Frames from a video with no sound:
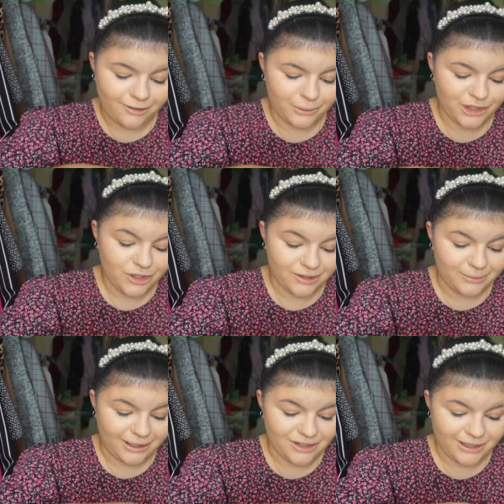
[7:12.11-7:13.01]
which I do
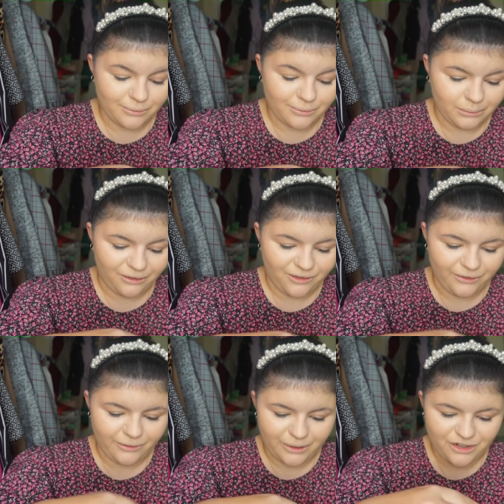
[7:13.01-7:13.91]
actually. It's one of my favourite
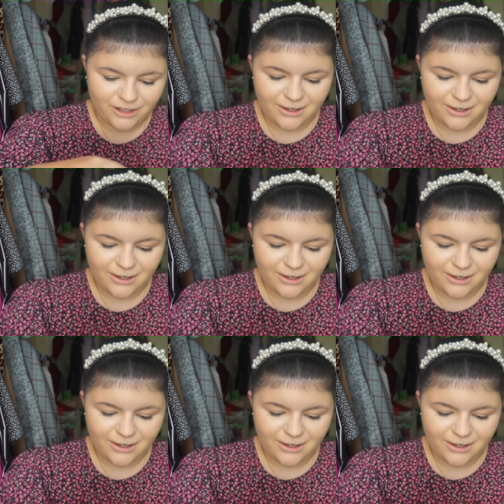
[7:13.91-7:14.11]
brushes.